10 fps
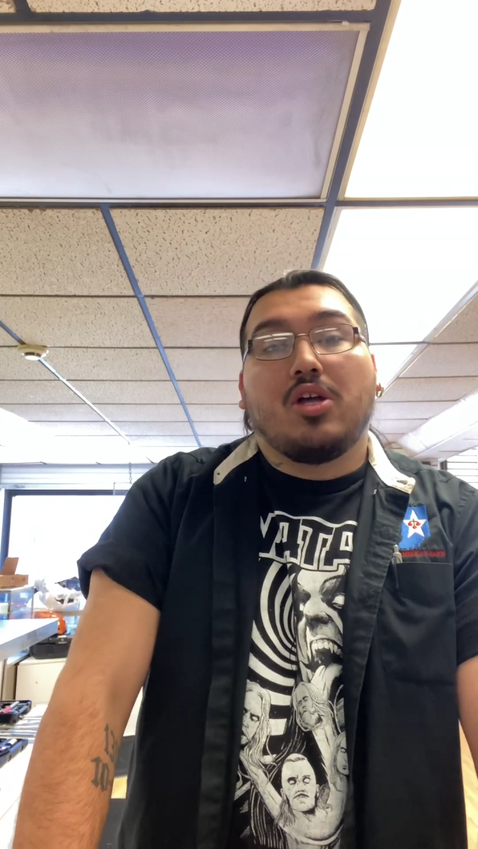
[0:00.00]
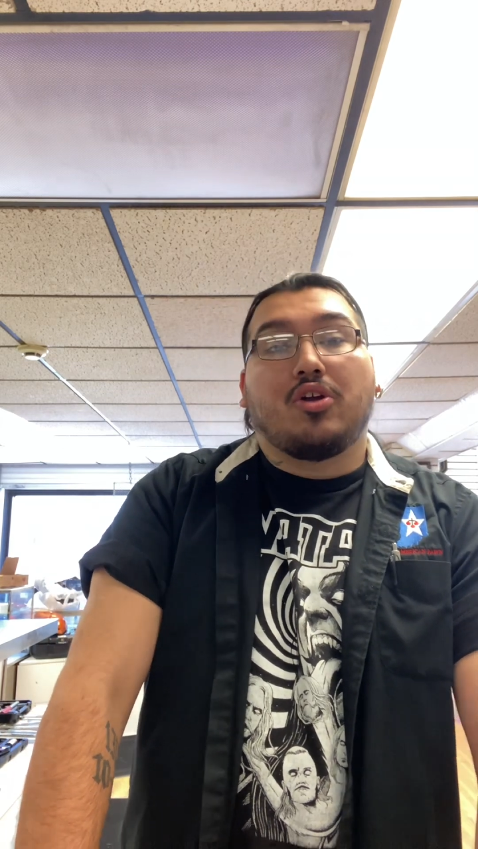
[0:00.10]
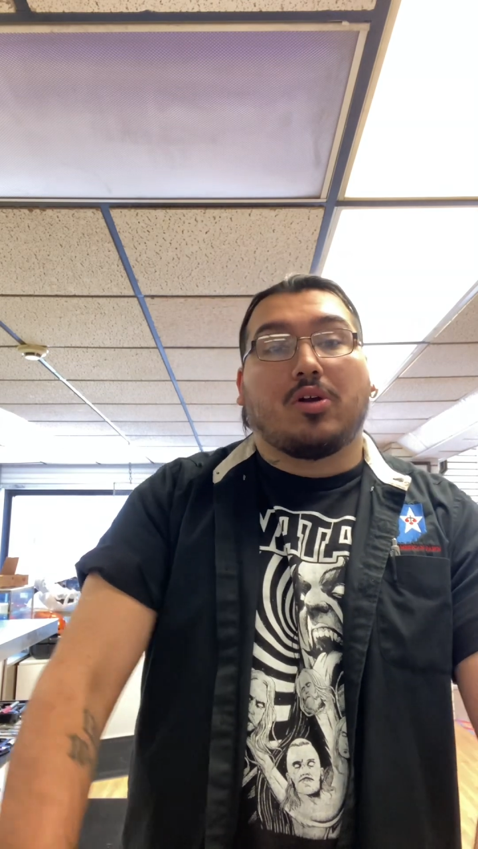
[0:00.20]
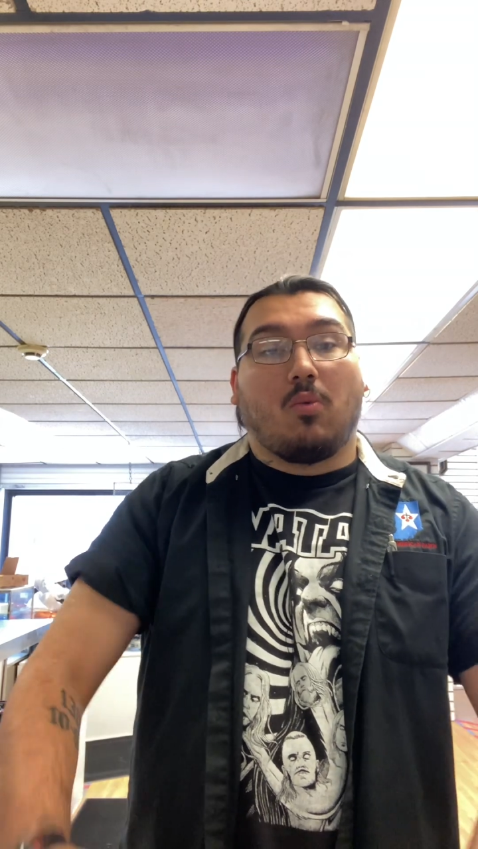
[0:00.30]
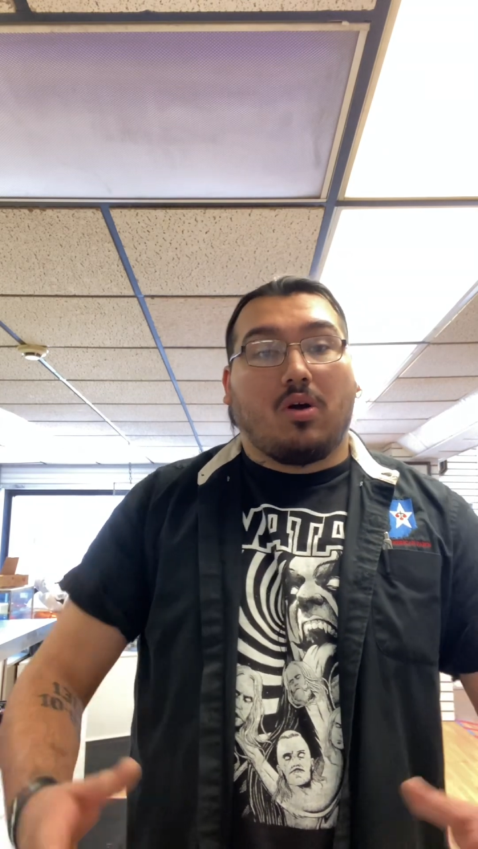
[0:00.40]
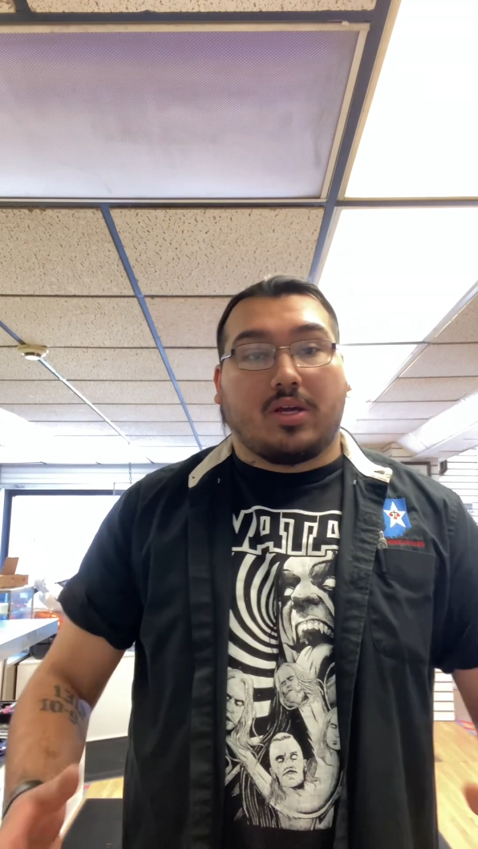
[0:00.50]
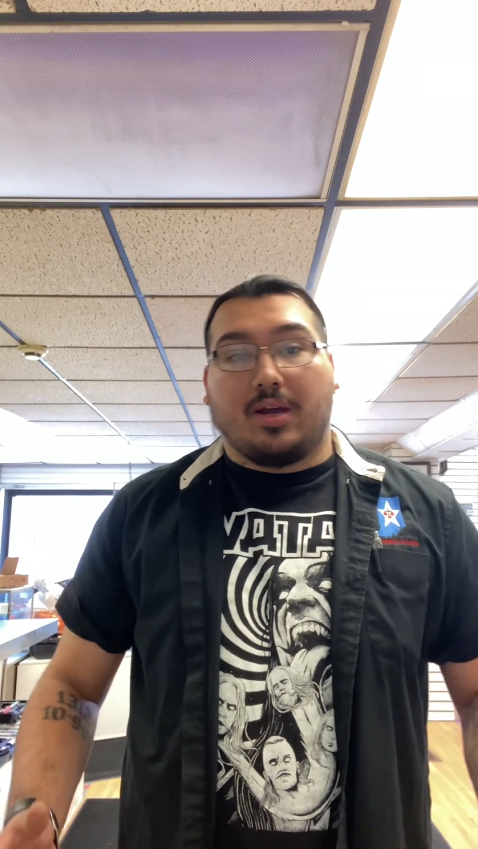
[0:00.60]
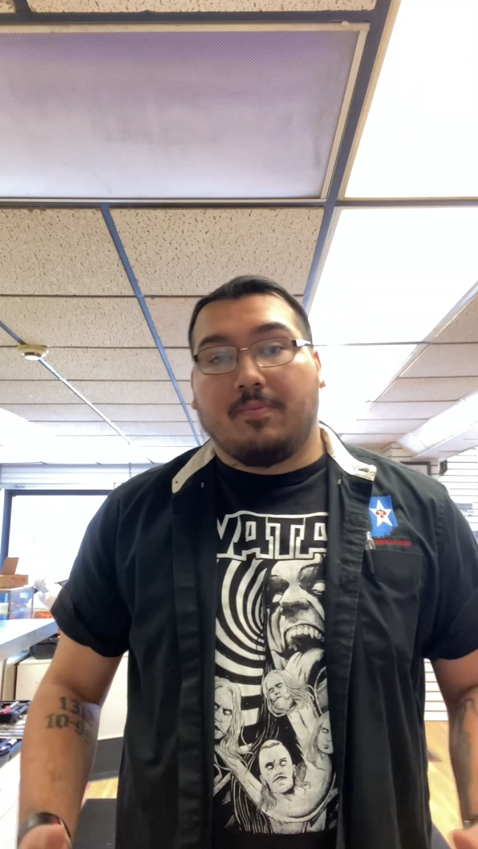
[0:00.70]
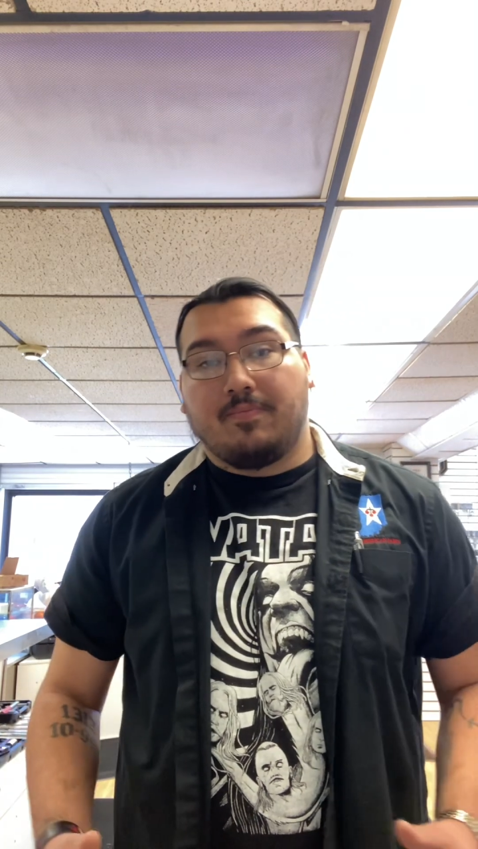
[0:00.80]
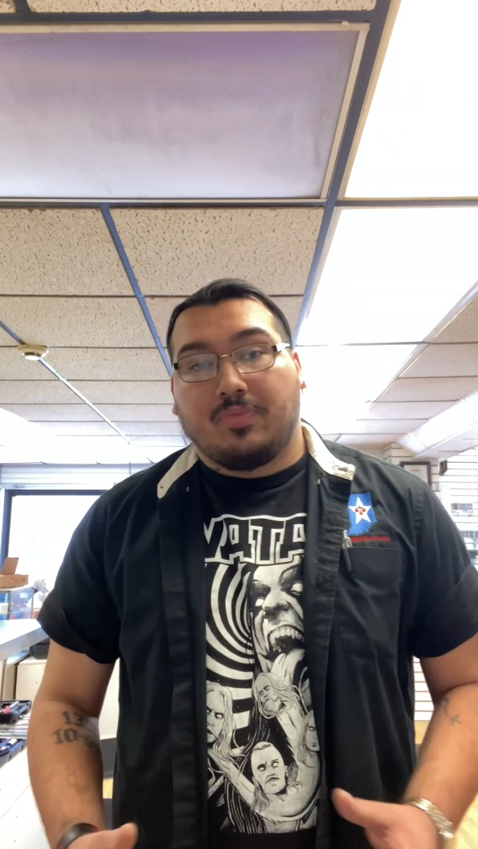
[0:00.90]
You're going to walk
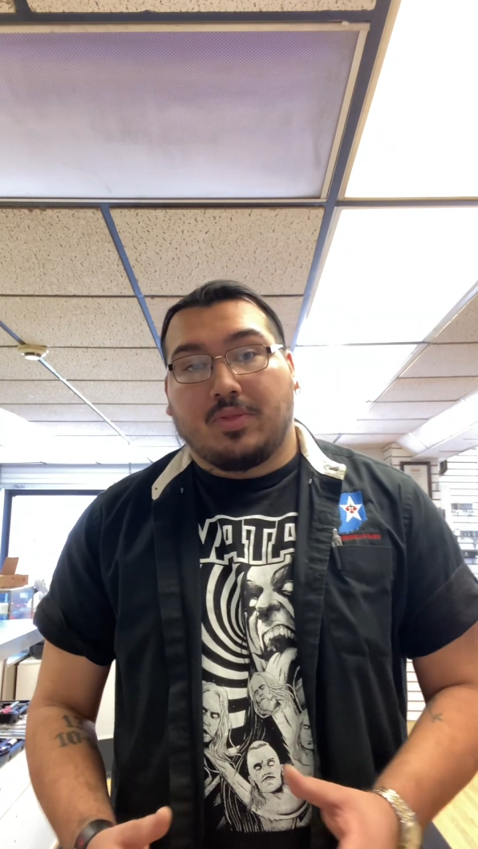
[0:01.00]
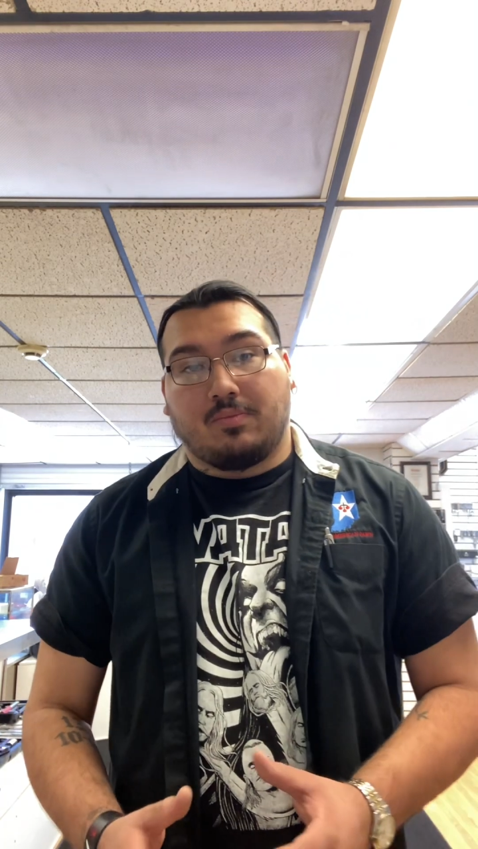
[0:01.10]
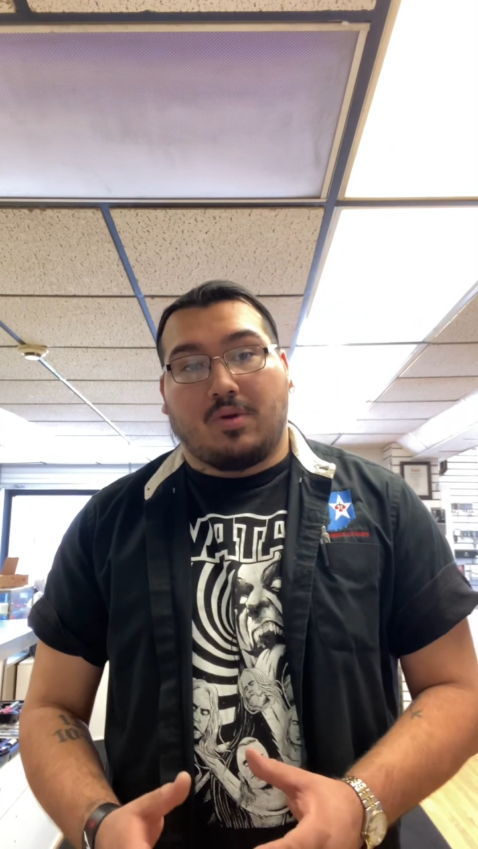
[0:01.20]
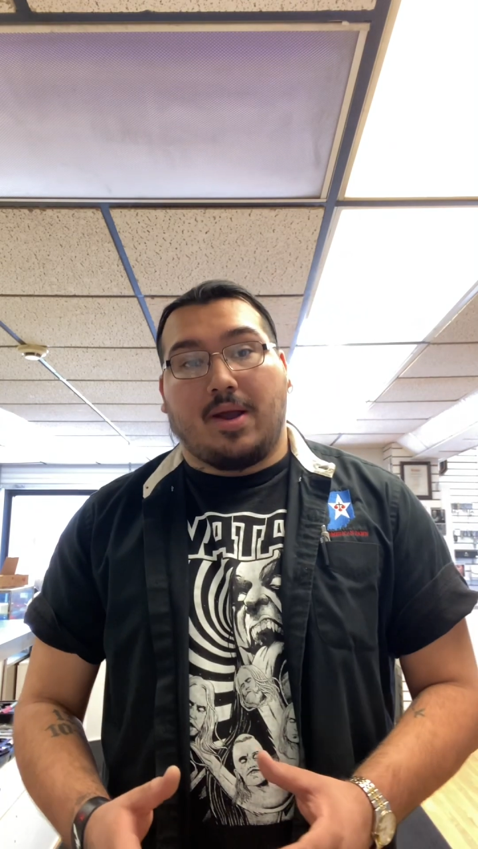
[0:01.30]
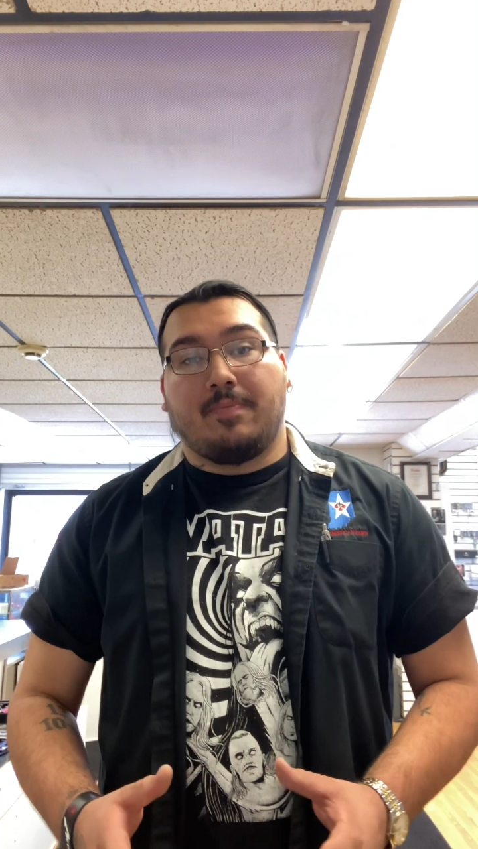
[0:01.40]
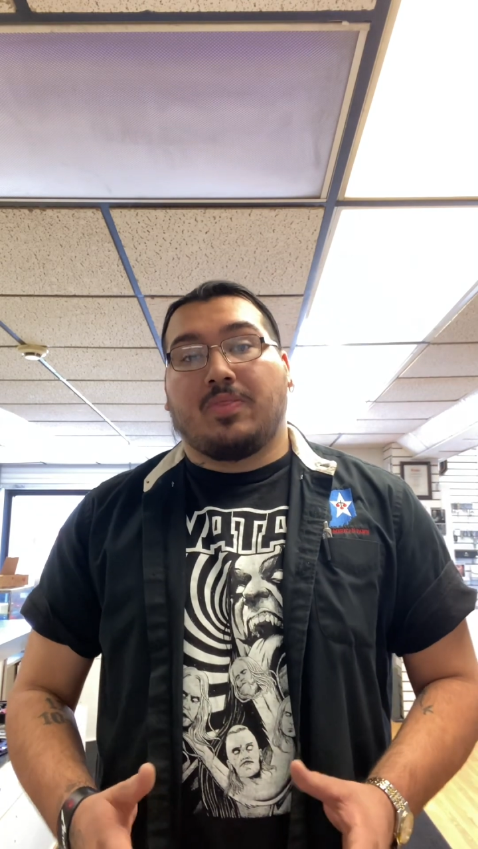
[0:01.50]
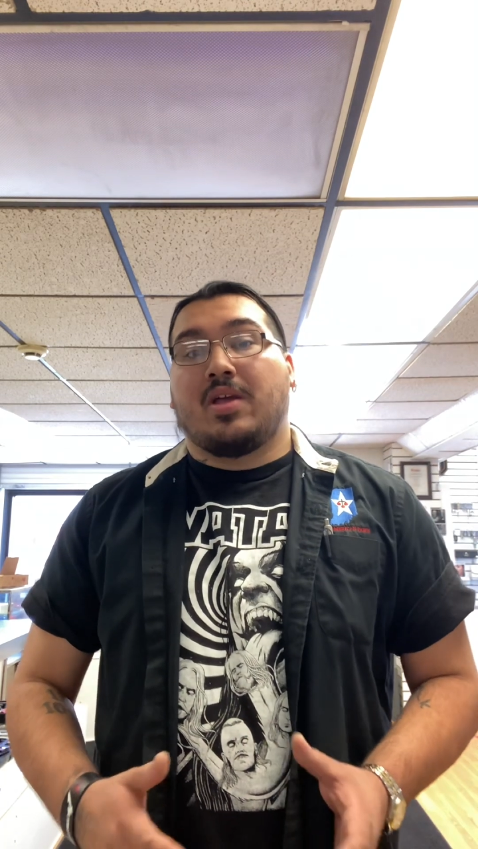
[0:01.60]
in, right?